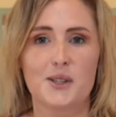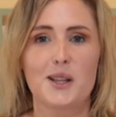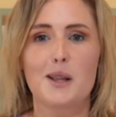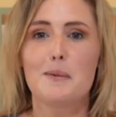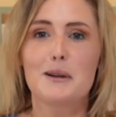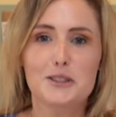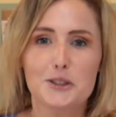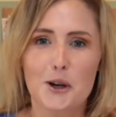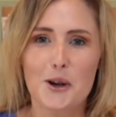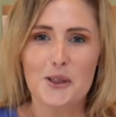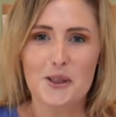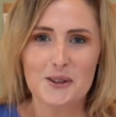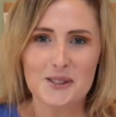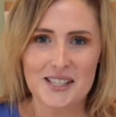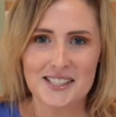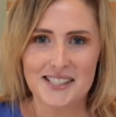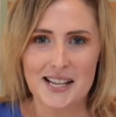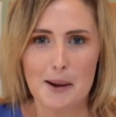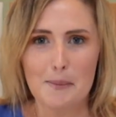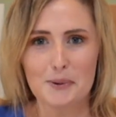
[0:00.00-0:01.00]
let me show you those
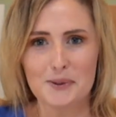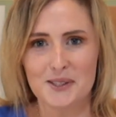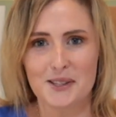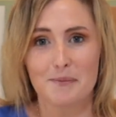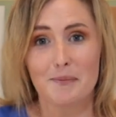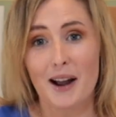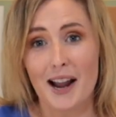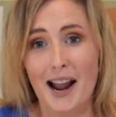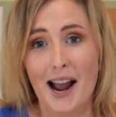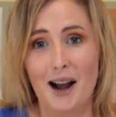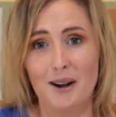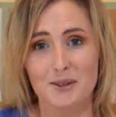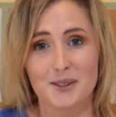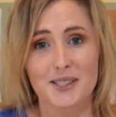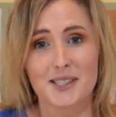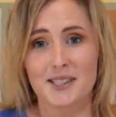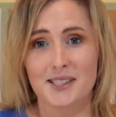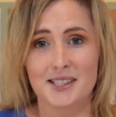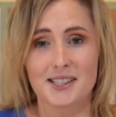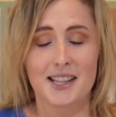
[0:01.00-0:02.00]
examples in my house
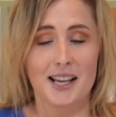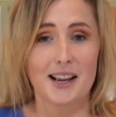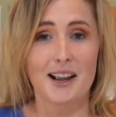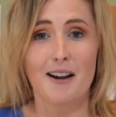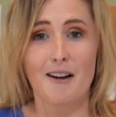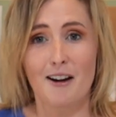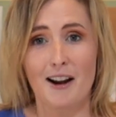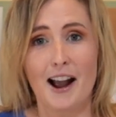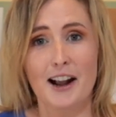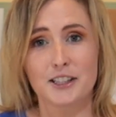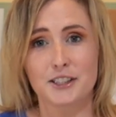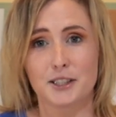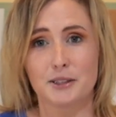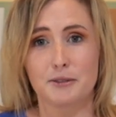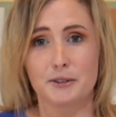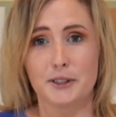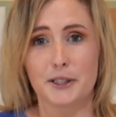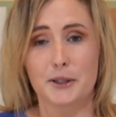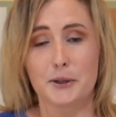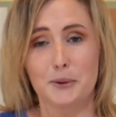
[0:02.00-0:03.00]
because they are actually really